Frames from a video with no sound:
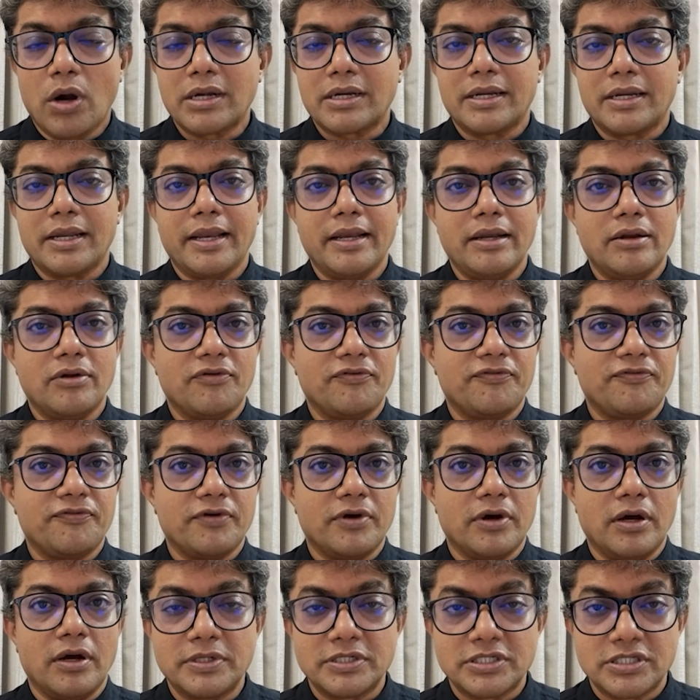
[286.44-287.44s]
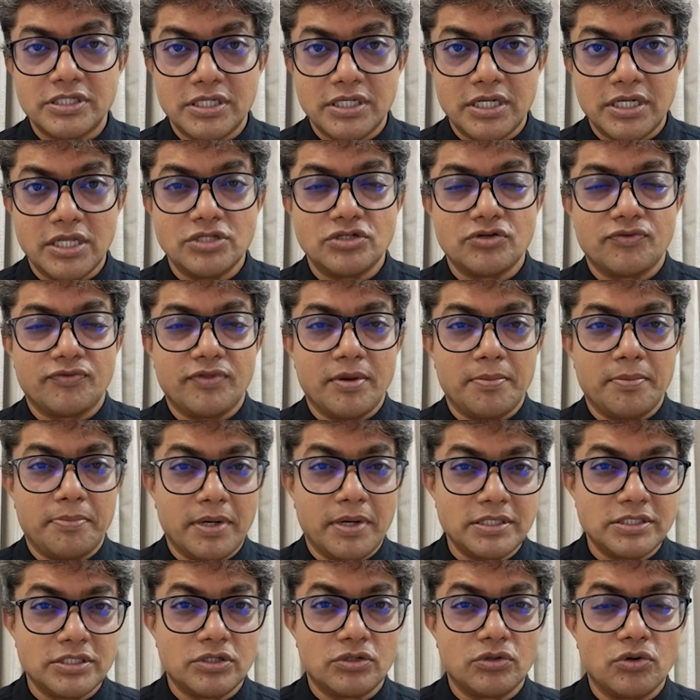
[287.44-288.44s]
What kind of percentage of their
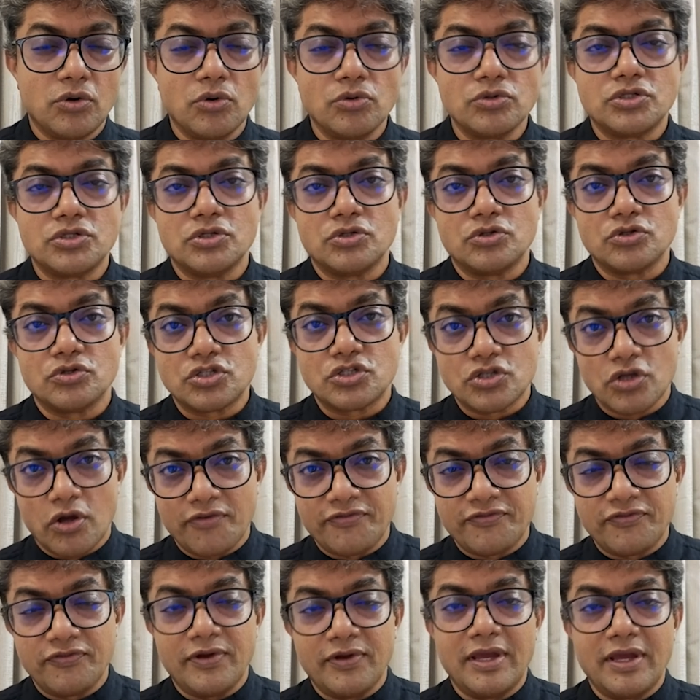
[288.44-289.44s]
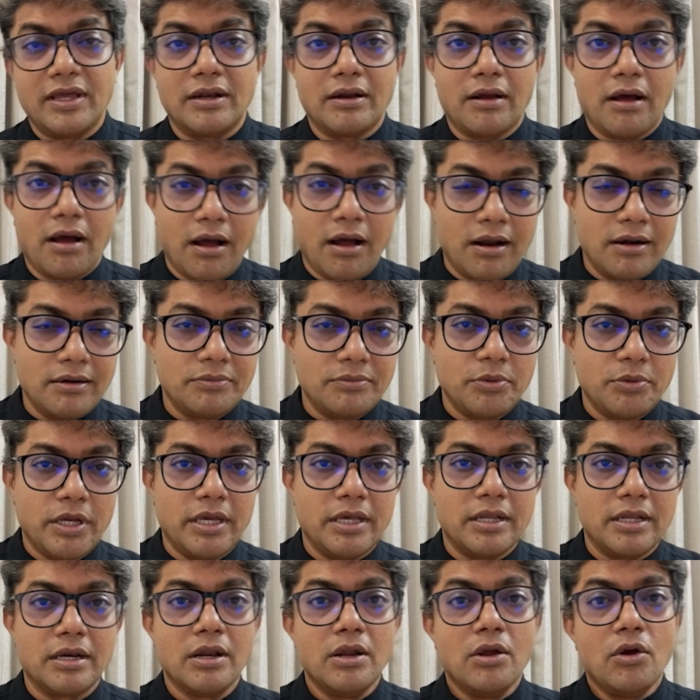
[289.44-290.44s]
budget goes into software,
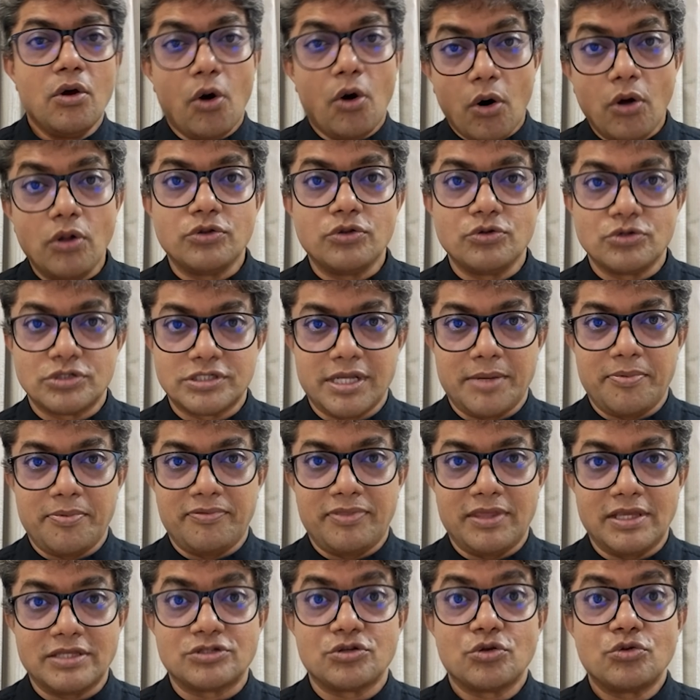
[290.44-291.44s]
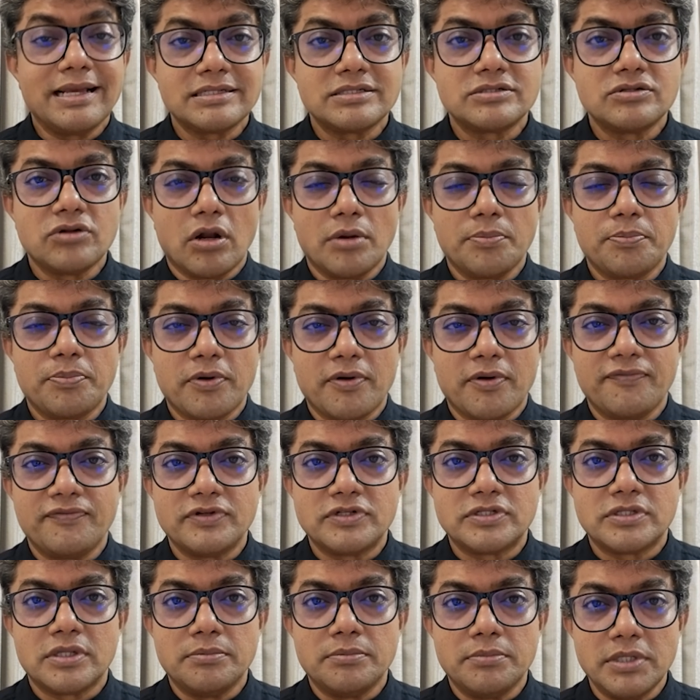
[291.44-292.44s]
hardware, all those type of things. As
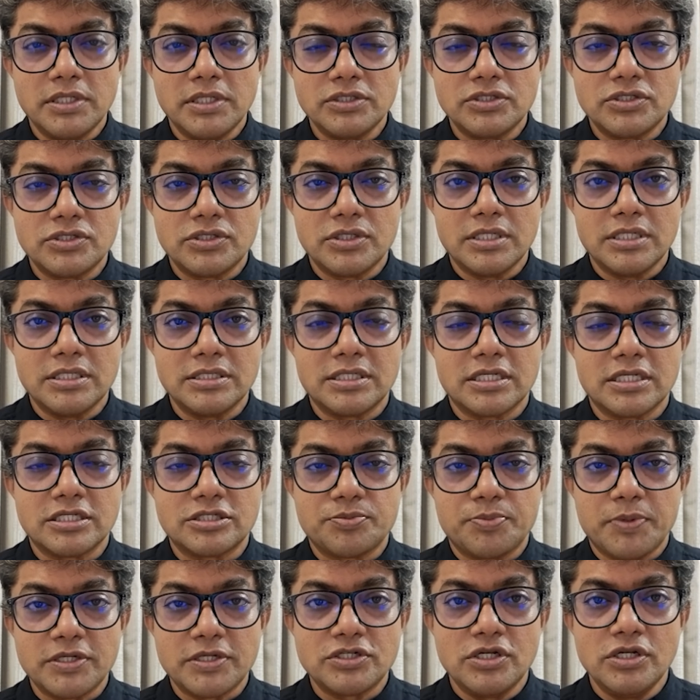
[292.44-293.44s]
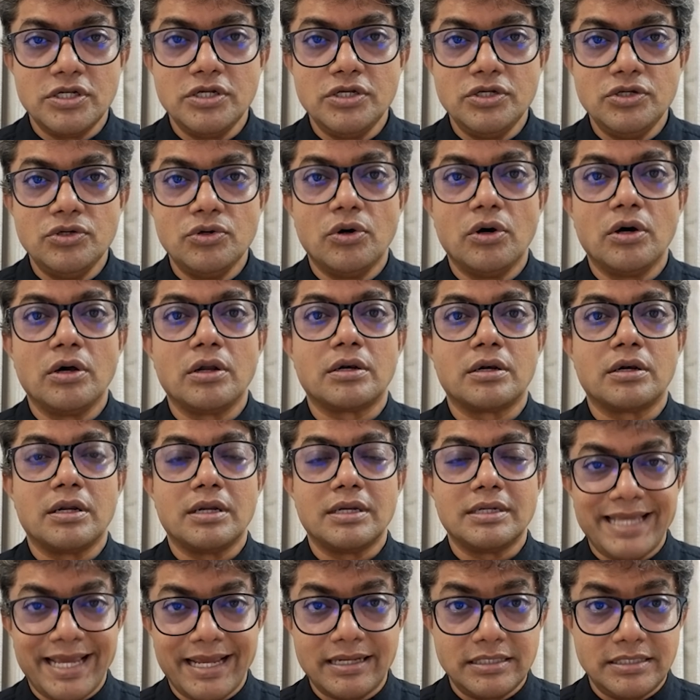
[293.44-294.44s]
nonprofits and ministries, especially your
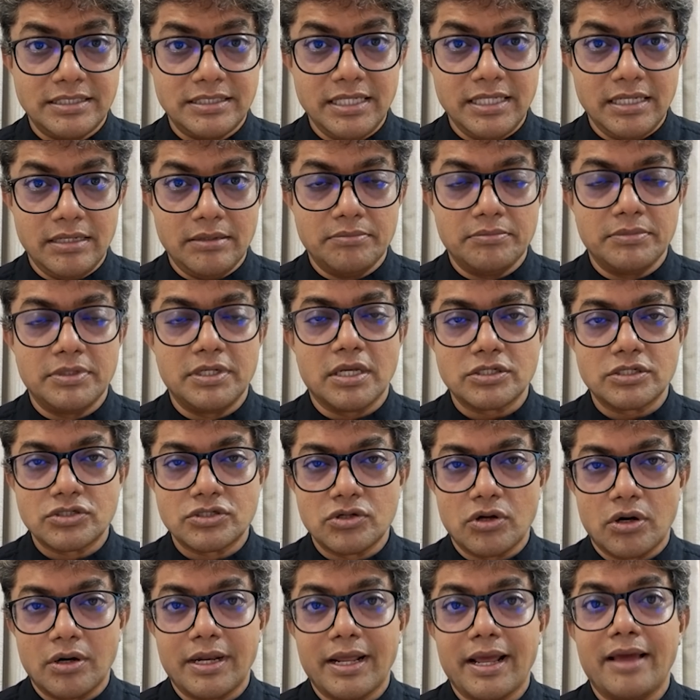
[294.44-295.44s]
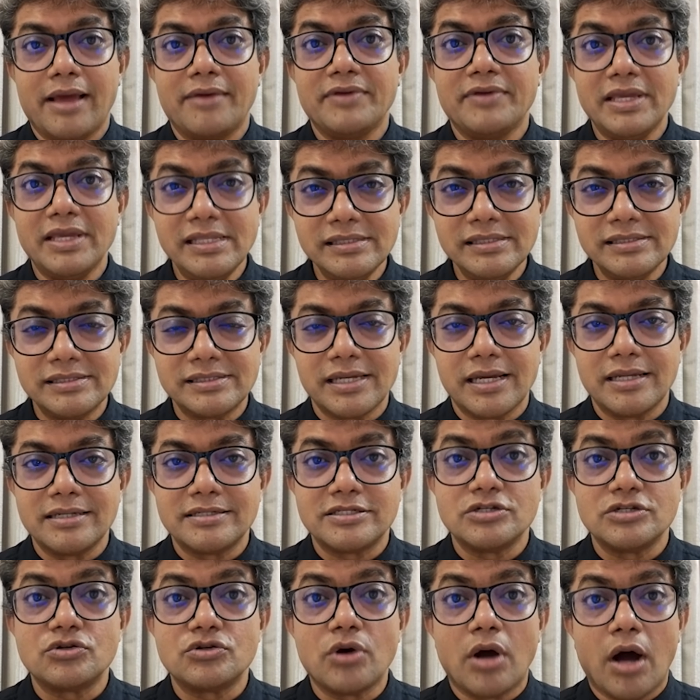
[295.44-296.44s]
tech team does not have
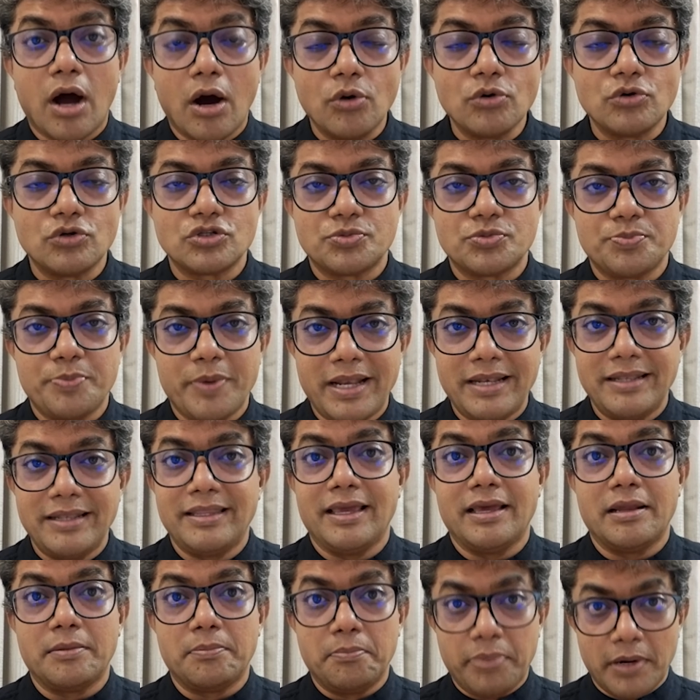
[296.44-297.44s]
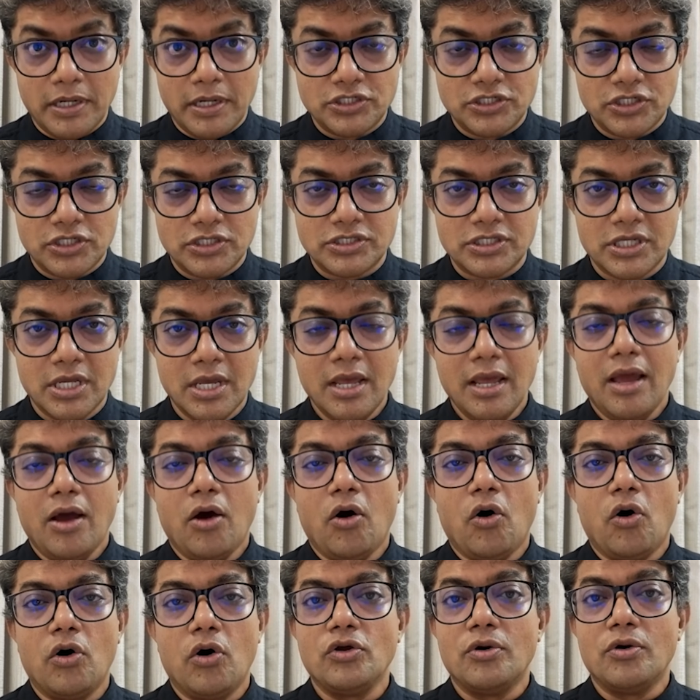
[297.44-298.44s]
insights into how to spend their budgets,
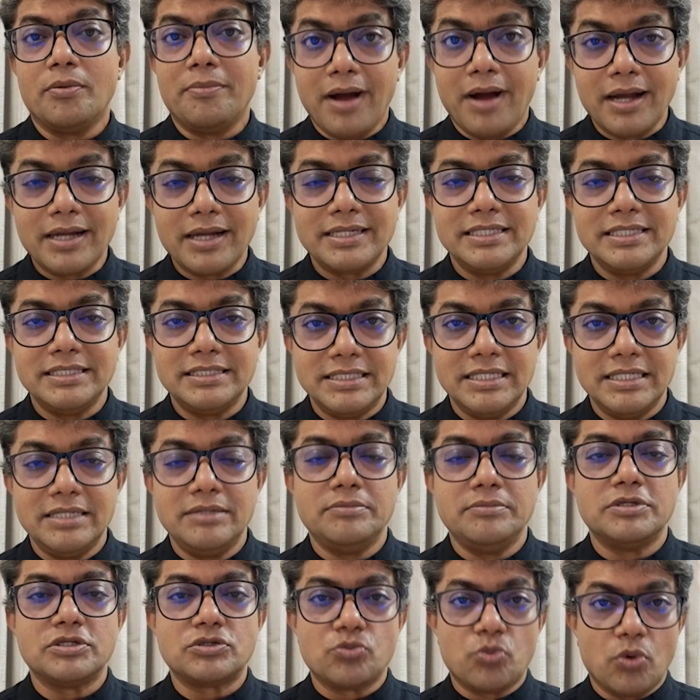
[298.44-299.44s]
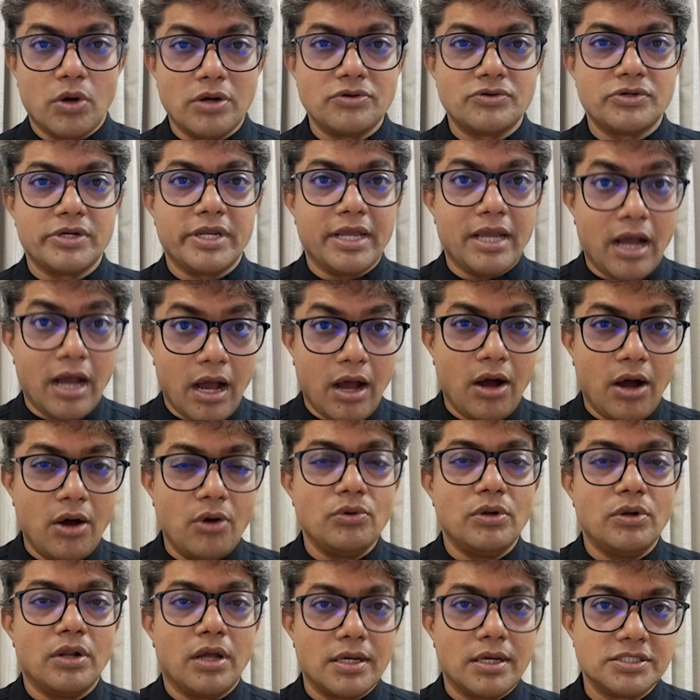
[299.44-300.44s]
or your marketing team is wondering
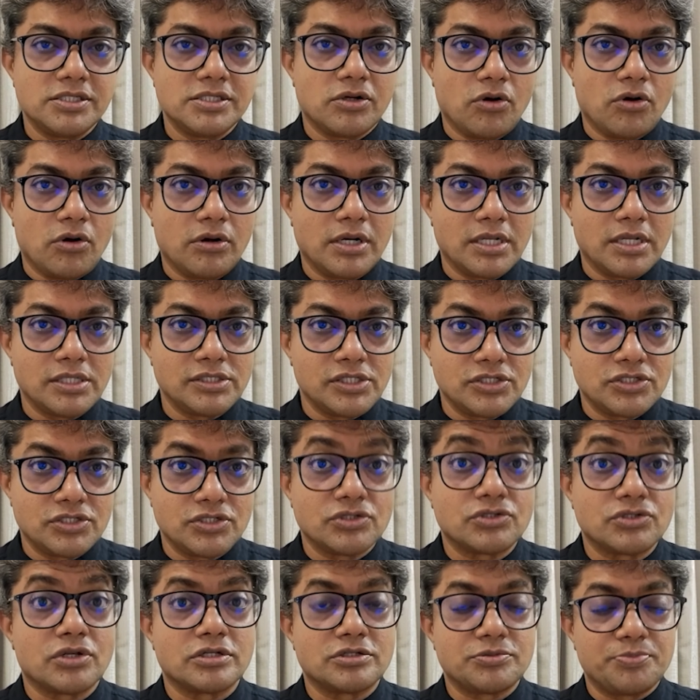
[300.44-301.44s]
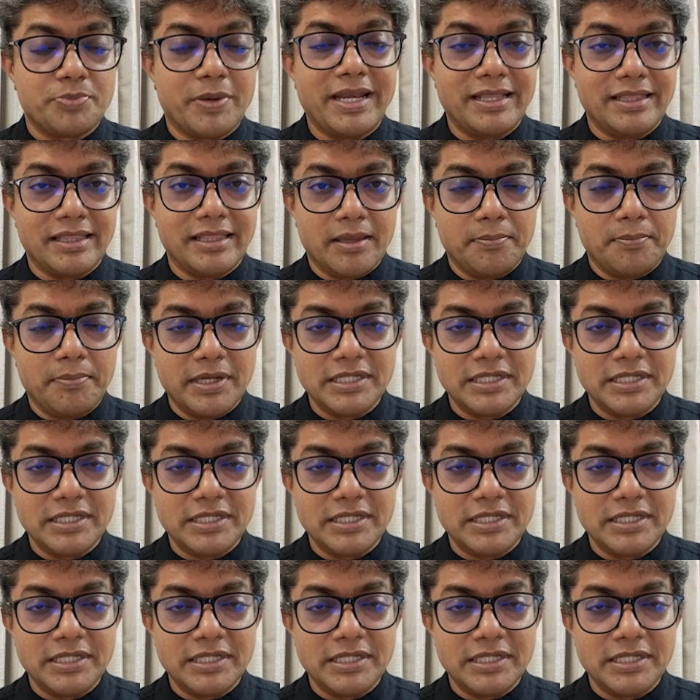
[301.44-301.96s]
how larger organizations are spending